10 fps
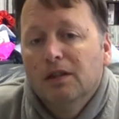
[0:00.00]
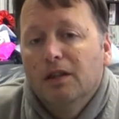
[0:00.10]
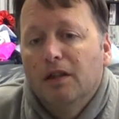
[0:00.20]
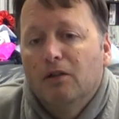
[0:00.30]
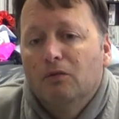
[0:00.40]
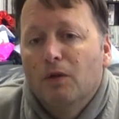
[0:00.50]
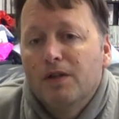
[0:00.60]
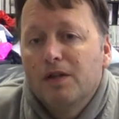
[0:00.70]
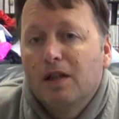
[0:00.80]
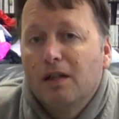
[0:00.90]
Now,
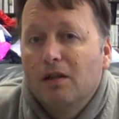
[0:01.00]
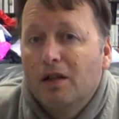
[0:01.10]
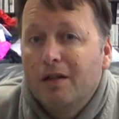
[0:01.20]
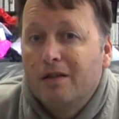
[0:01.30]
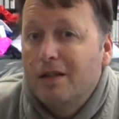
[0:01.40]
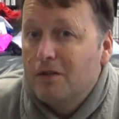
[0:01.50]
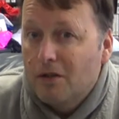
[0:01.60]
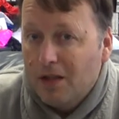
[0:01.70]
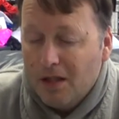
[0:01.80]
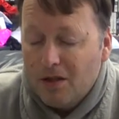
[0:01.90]
once again, I did
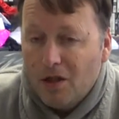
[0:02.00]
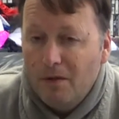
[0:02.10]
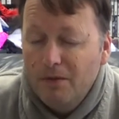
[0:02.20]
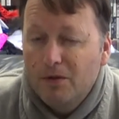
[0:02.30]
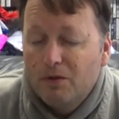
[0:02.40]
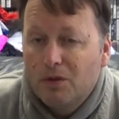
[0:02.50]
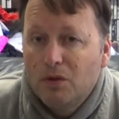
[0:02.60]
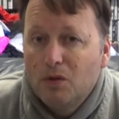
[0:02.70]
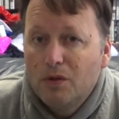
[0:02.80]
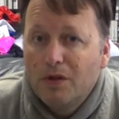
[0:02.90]
not get time to
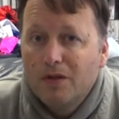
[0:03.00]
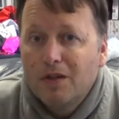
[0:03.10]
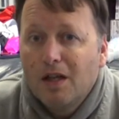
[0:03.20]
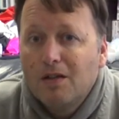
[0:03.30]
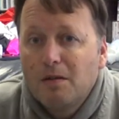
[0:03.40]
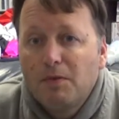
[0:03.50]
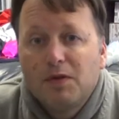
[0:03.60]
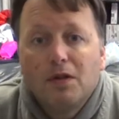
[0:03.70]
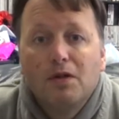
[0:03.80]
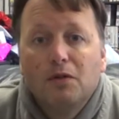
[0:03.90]
record the next
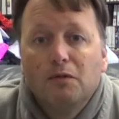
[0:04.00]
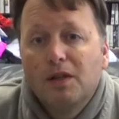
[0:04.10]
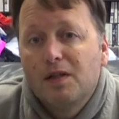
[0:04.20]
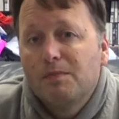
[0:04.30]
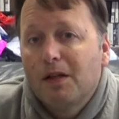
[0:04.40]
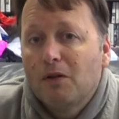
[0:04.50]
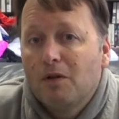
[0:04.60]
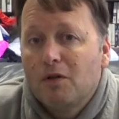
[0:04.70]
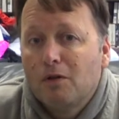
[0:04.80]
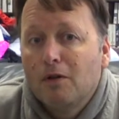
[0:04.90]
episode of Let's Make a
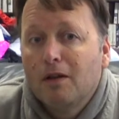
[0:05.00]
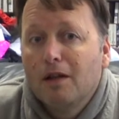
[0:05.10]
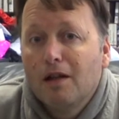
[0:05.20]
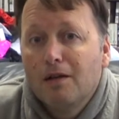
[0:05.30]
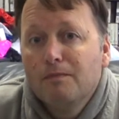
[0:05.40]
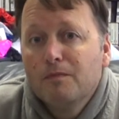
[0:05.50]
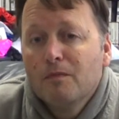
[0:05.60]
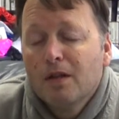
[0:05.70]
Retro Game.